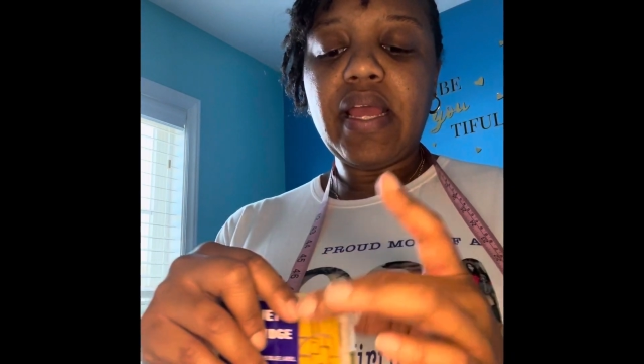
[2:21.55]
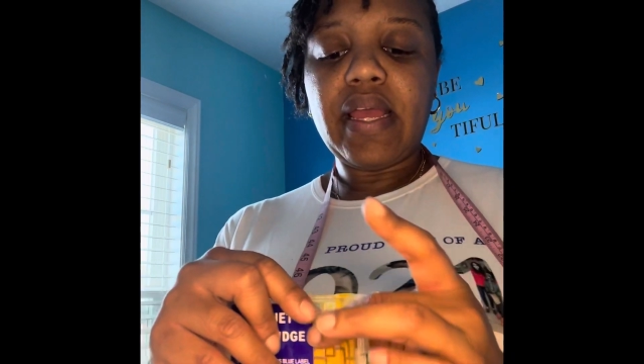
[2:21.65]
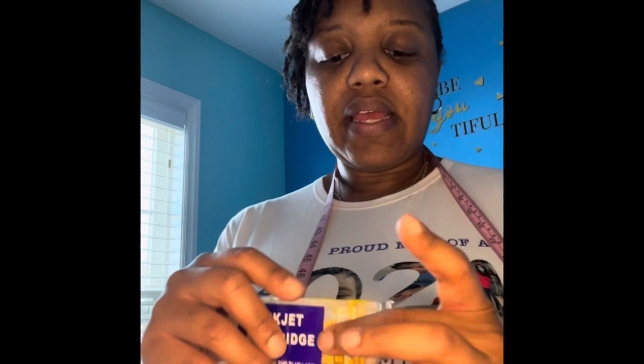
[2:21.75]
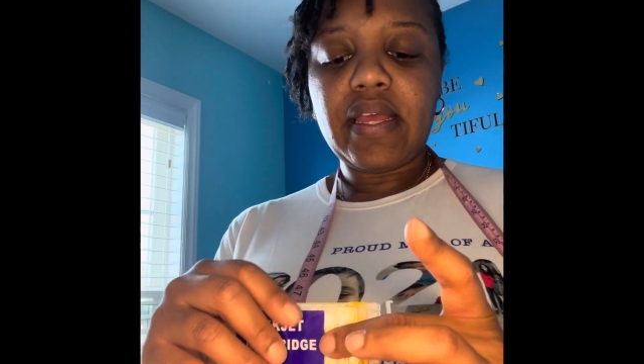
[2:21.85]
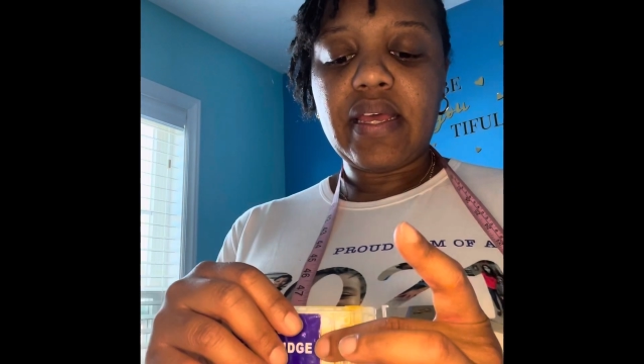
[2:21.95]

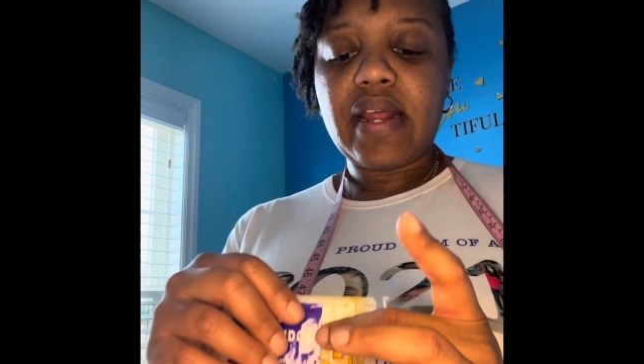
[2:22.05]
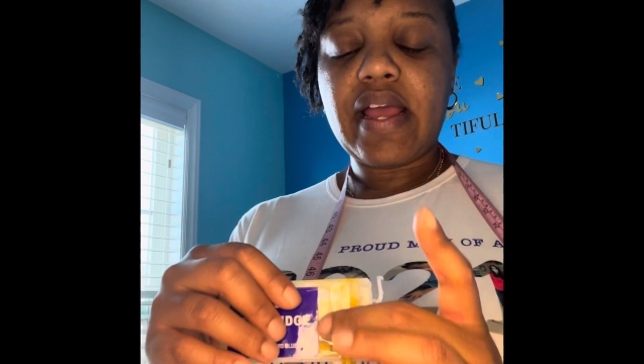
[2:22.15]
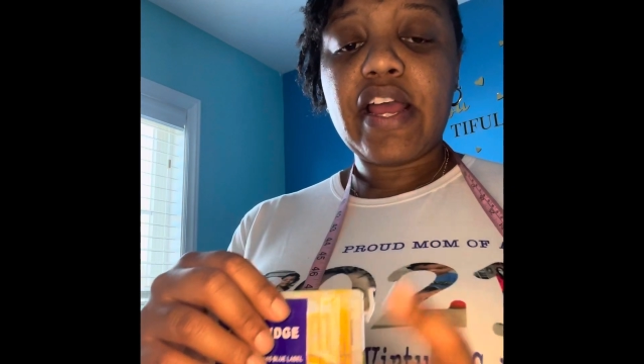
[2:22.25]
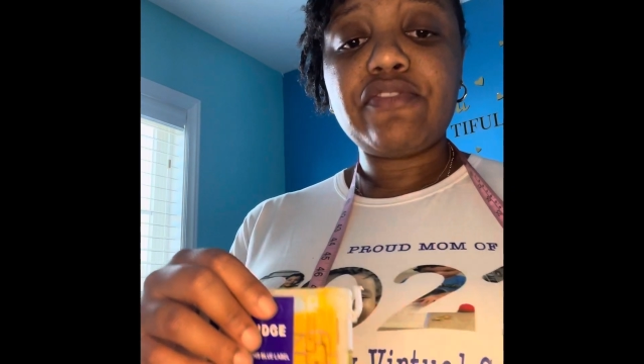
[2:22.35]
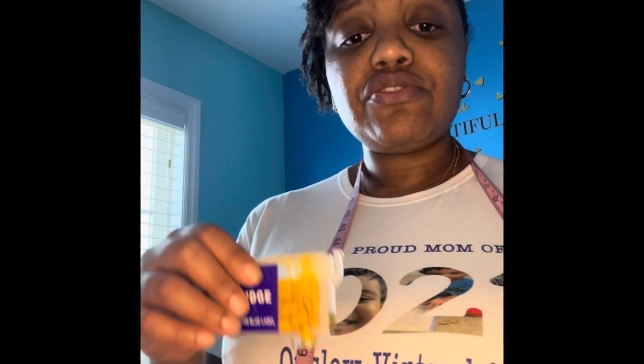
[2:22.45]
and I
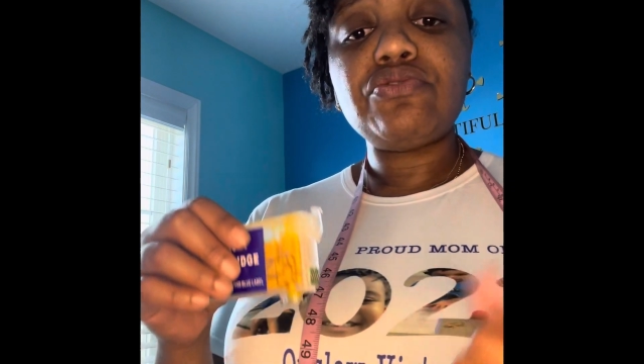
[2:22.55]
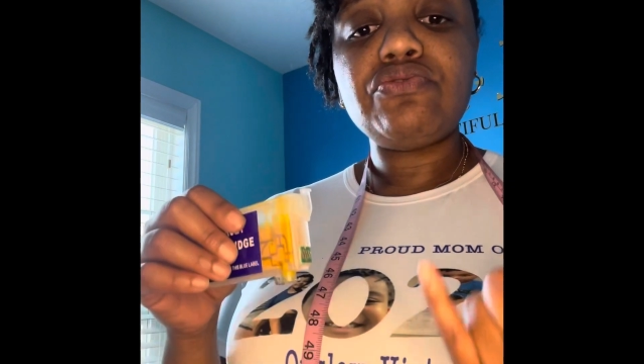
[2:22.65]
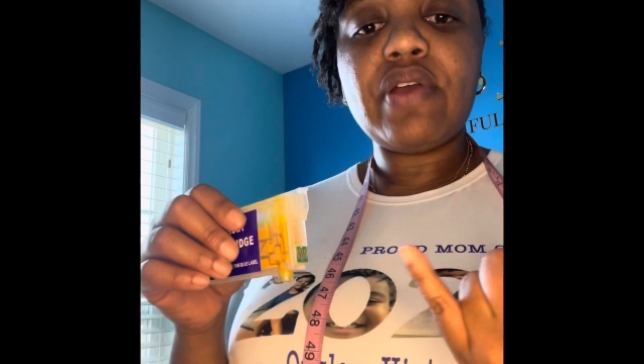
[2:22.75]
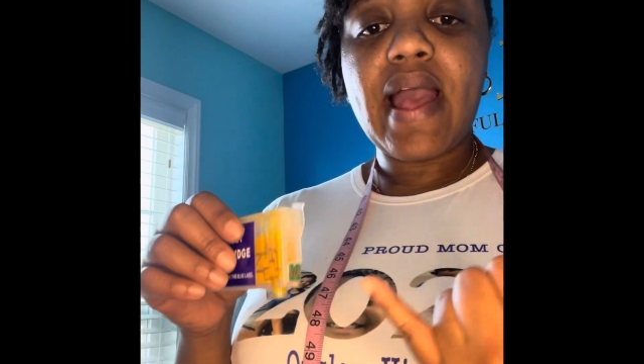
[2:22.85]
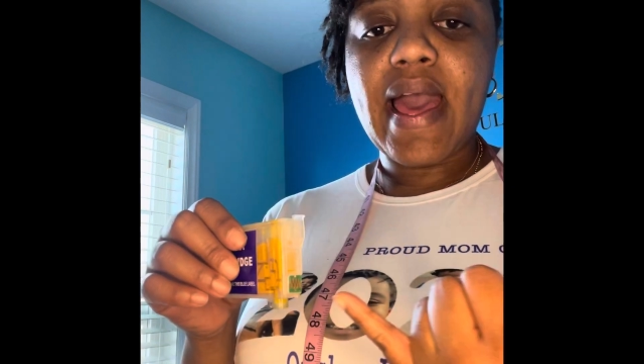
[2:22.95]
have to
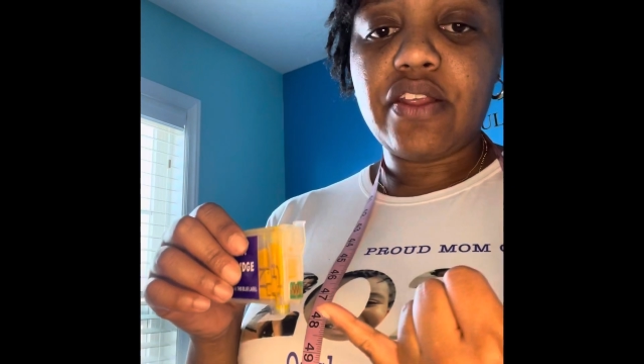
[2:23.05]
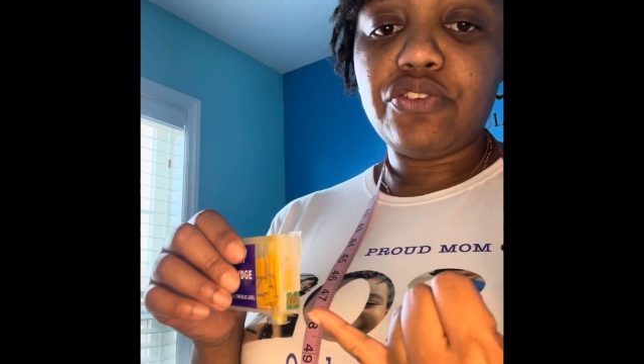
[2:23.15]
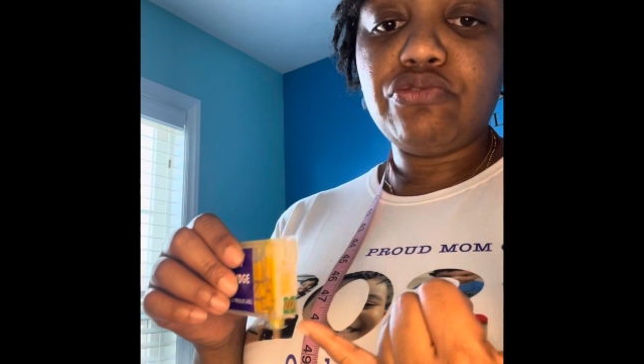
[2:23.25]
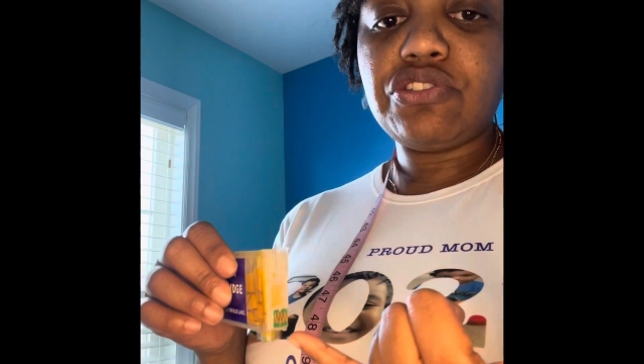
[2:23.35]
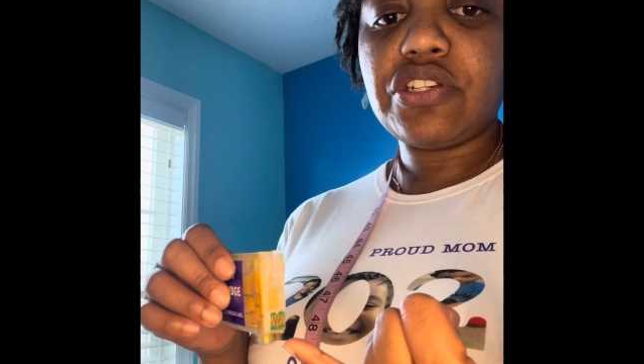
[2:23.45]
add a new
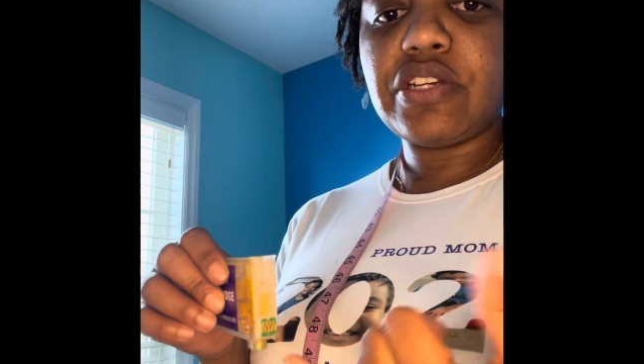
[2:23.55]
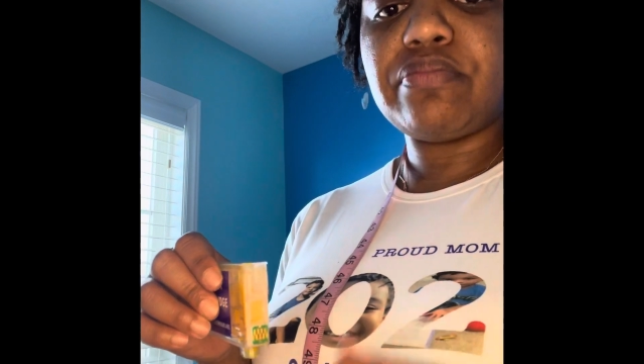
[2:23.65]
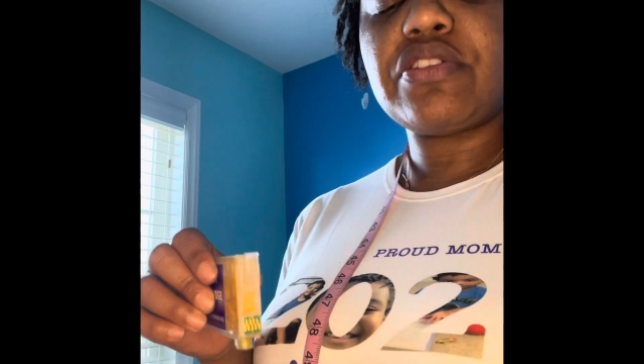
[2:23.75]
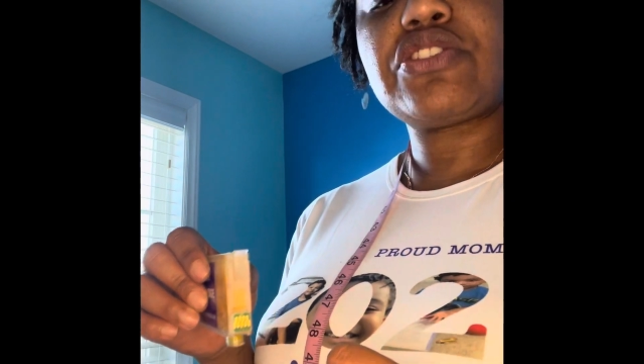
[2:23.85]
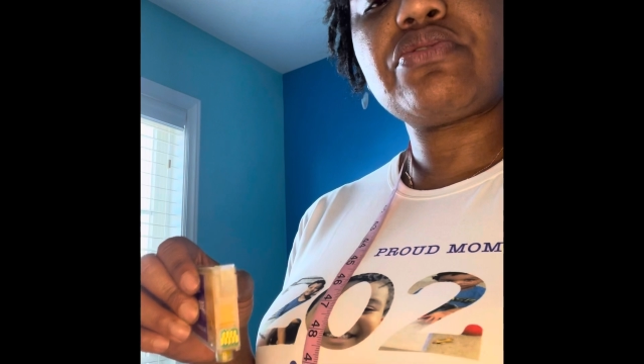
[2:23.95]
chip
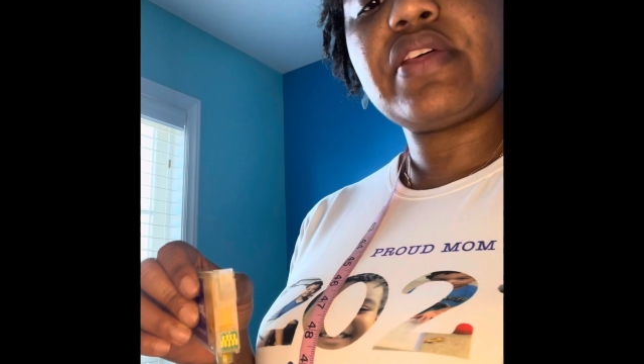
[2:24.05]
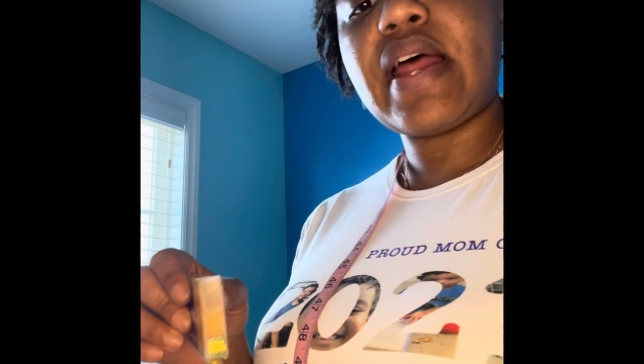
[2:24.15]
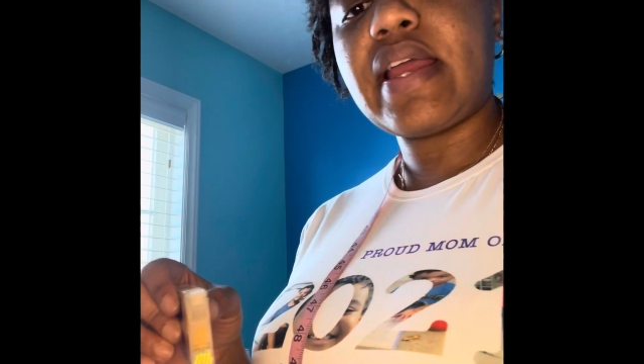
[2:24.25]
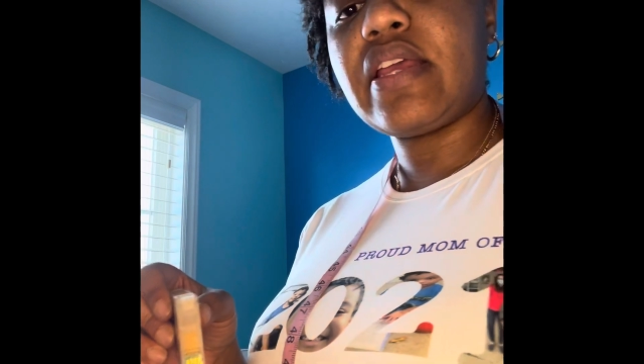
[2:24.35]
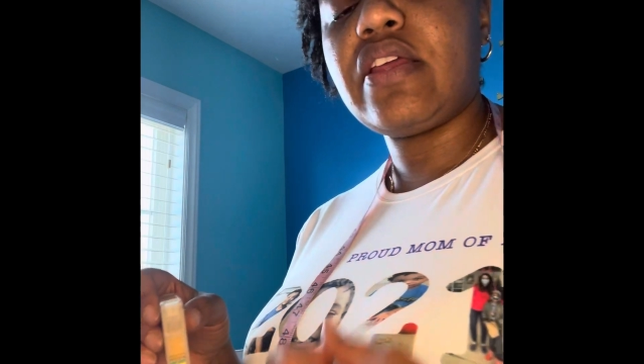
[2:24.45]
so that I
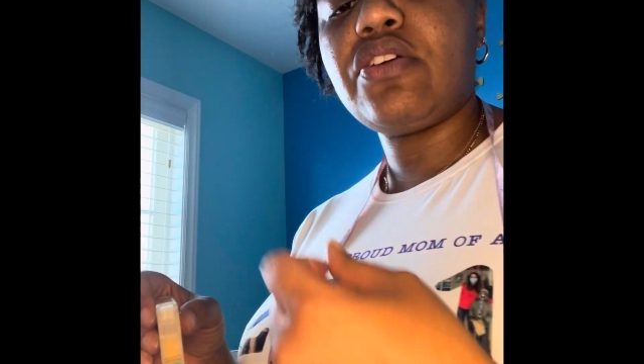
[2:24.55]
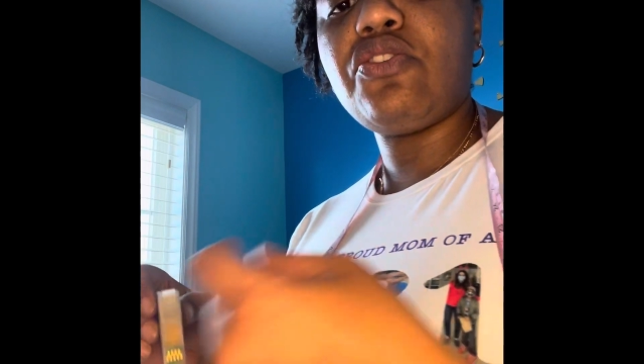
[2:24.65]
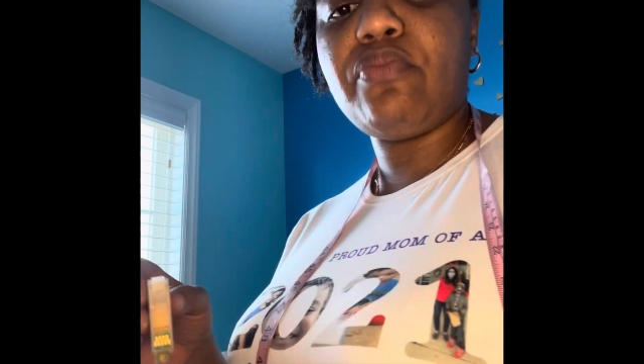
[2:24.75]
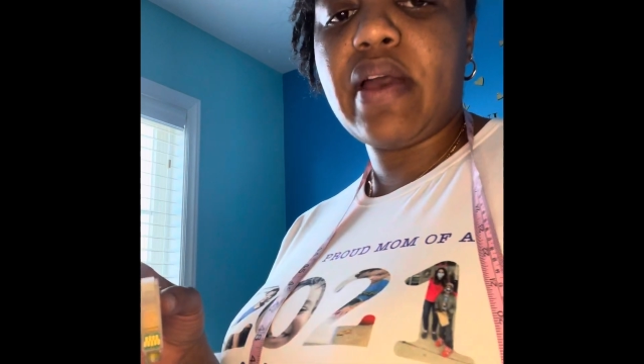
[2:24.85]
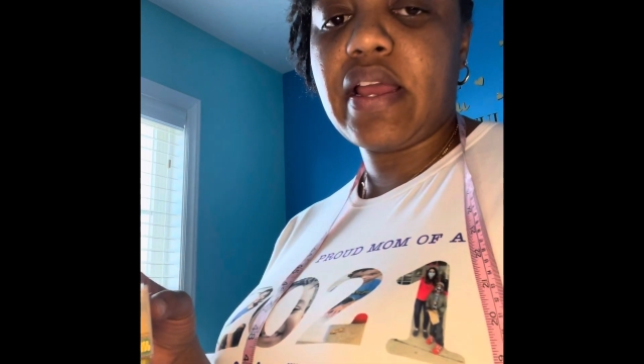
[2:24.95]
can go
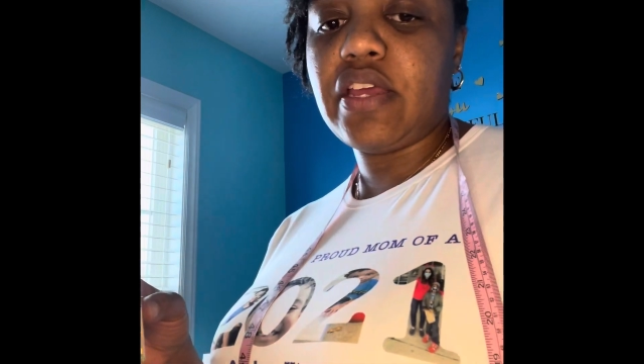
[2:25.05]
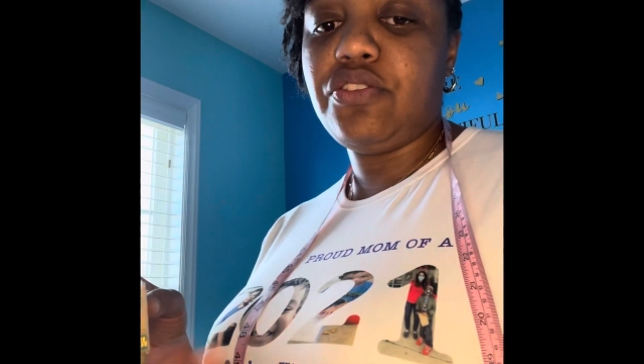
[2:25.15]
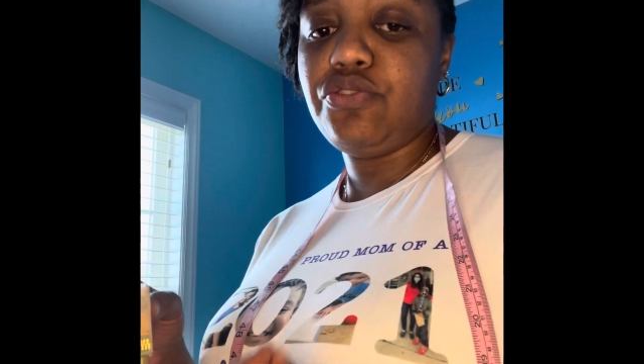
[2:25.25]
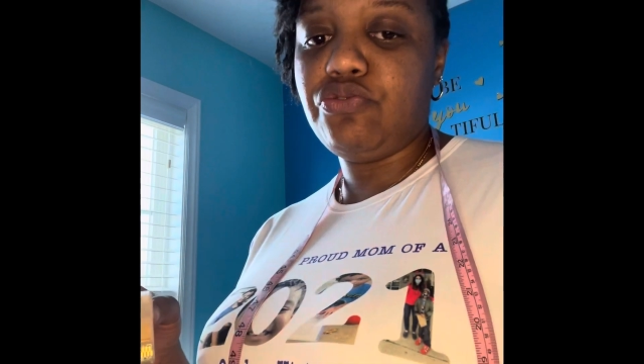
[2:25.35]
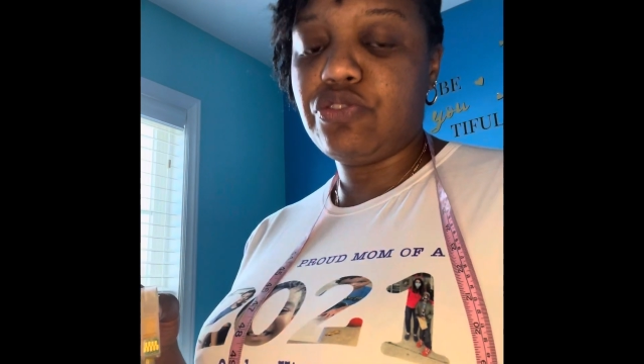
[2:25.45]
back and
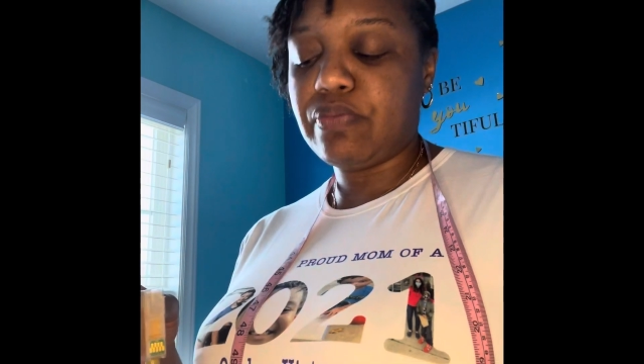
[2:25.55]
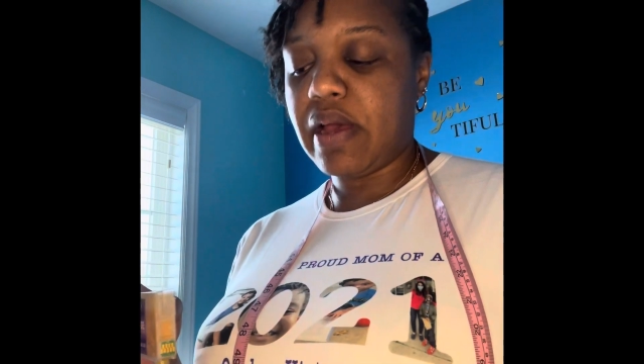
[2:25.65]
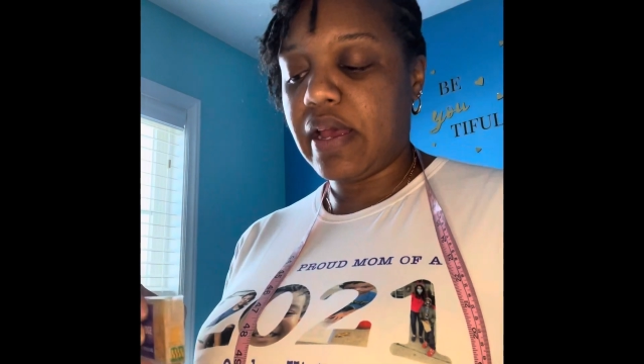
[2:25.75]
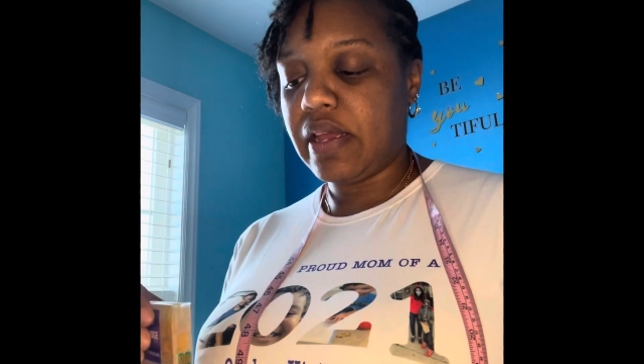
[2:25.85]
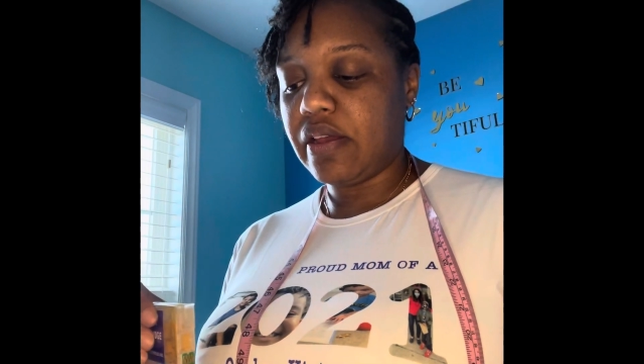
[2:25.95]
use
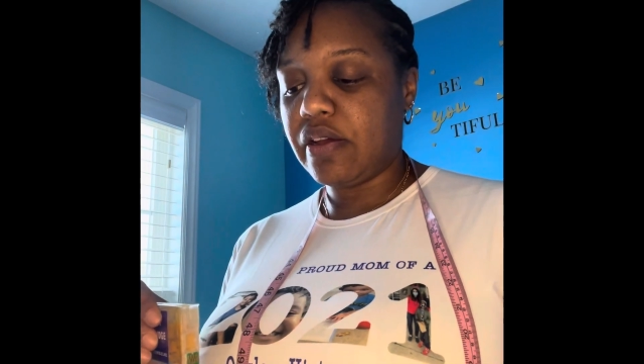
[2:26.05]
my